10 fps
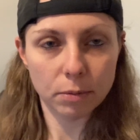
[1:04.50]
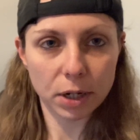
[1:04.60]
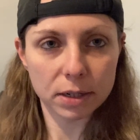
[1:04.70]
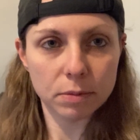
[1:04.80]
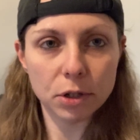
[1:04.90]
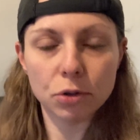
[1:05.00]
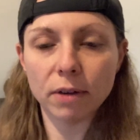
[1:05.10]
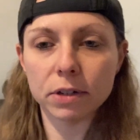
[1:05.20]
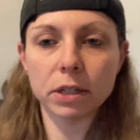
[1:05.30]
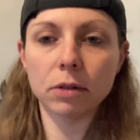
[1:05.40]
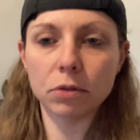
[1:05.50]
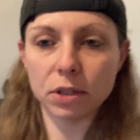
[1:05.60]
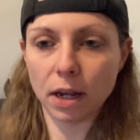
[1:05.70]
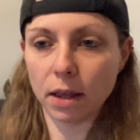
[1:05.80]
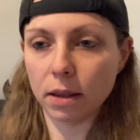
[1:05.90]
because it means you have a skill
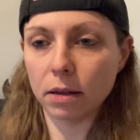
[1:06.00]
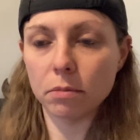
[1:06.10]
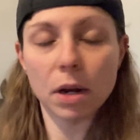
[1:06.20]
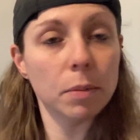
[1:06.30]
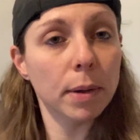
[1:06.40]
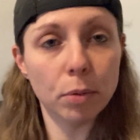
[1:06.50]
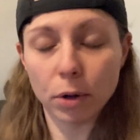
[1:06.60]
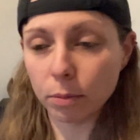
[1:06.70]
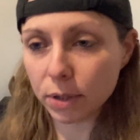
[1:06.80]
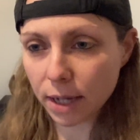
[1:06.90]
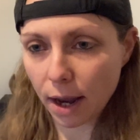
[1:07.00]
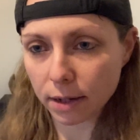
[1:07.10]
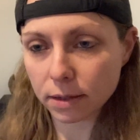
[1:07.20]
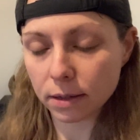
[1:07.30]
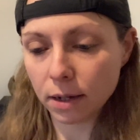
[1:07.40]
set that many people don't
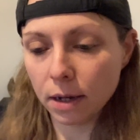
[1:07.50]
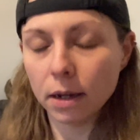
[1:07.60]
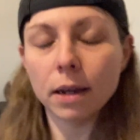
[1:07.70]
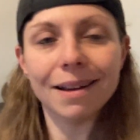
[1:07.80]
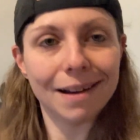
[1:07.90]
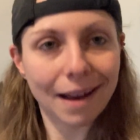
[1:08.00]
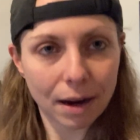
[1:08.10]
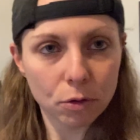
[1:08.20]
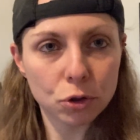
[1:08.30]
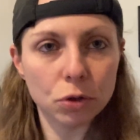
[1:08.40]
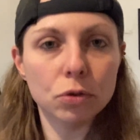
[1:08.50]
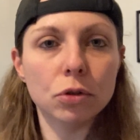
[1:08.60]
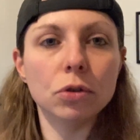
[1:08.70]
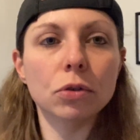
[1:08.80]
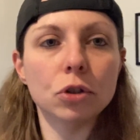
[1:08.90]
possess. It allows you to
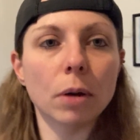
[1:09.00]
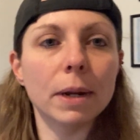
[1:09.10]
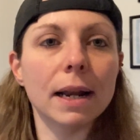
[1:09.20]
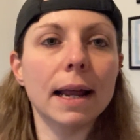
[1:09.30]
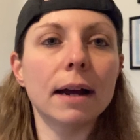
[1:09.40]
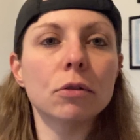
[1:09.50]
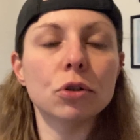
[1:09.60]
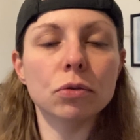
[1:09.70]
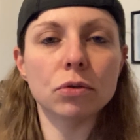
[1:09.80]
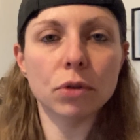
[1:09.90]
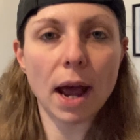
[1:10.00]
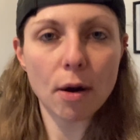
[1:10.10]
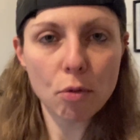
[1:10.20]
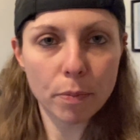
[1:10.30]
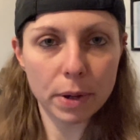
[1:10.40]
do your job, it allows you to
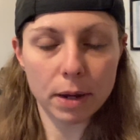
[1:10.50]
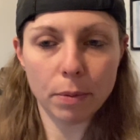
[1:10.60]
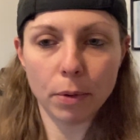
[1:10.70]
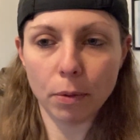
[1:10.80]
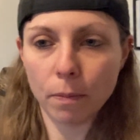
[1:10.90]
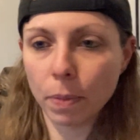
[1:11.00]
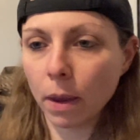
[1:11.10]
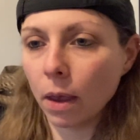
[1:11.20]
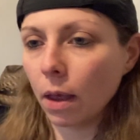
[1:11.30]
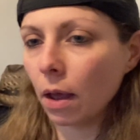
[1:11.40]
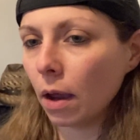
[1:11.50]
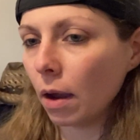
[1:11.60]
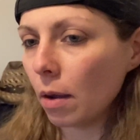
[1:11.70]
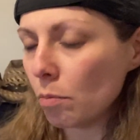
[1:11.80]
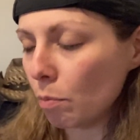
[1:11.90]
help people.
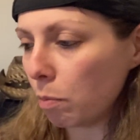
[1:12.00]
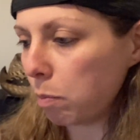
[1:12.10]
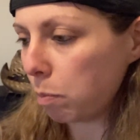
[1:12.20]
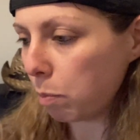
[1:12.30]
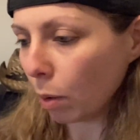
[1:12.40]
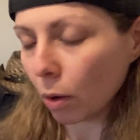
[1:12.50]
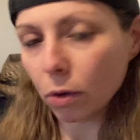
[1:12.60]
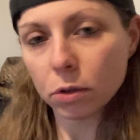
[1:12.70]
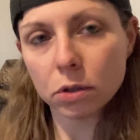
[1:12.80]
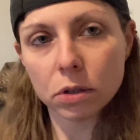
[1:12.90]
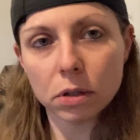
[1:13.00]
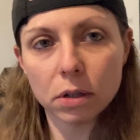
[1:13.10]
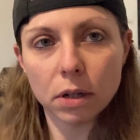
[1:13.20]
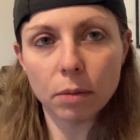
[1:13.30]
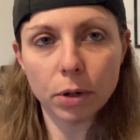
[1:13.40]
But
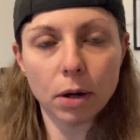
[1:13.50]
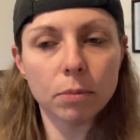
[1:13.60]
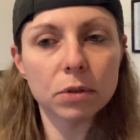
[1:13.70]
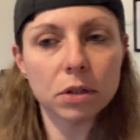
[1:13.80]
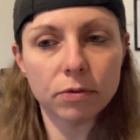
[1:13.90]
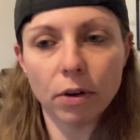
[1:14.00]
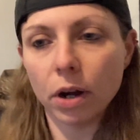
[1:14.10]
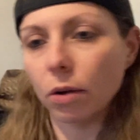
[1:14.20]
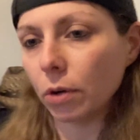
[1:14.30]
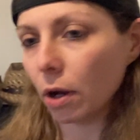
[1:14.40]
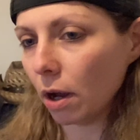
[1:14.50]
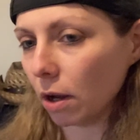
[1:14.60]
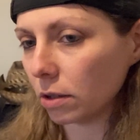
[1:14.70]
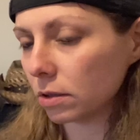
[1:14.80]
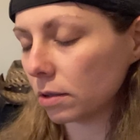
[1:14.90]
it becomes its very own
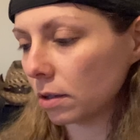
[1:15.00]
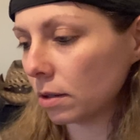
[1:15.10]
curse